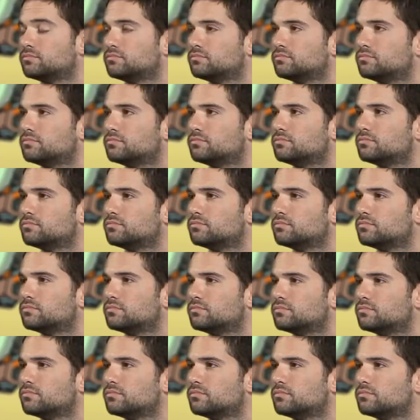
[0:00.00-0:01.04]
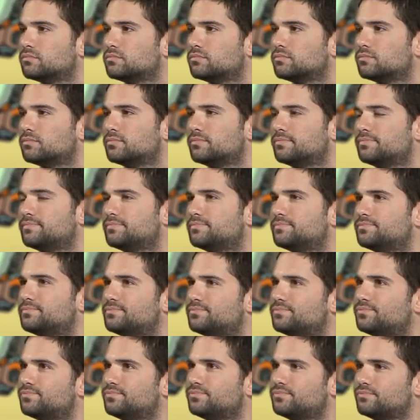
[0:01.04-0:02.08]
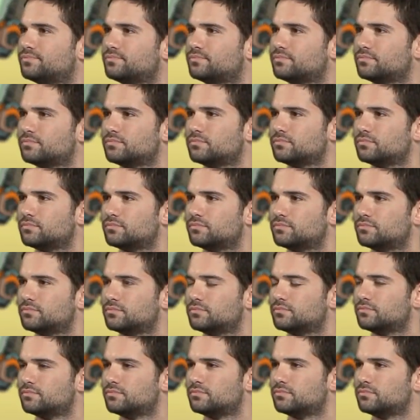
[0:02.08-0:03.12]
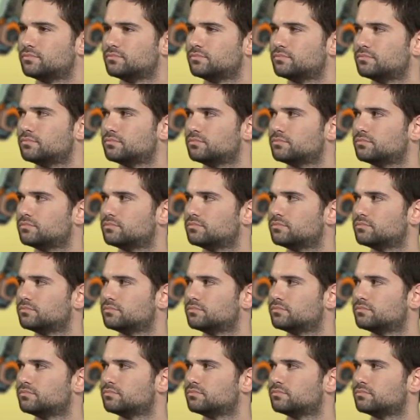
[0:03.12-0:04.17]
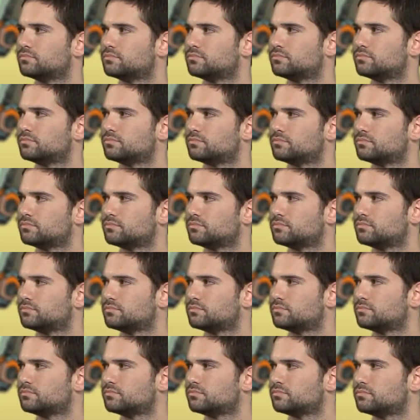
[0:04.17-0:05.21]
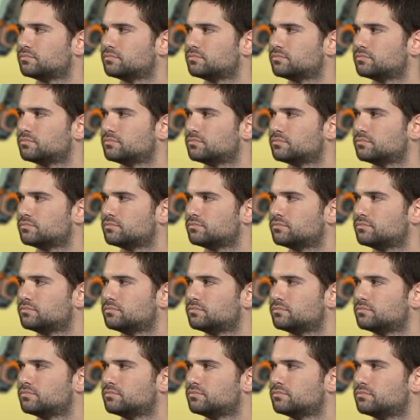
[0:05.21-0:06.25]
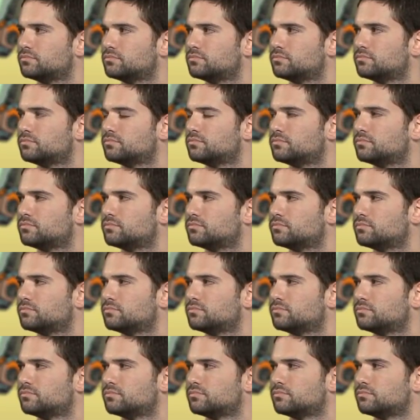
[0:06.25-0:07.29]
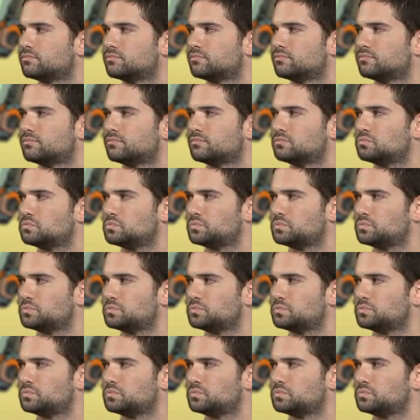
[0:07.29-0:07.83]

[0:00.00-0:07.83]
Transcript: This person isn't speaking.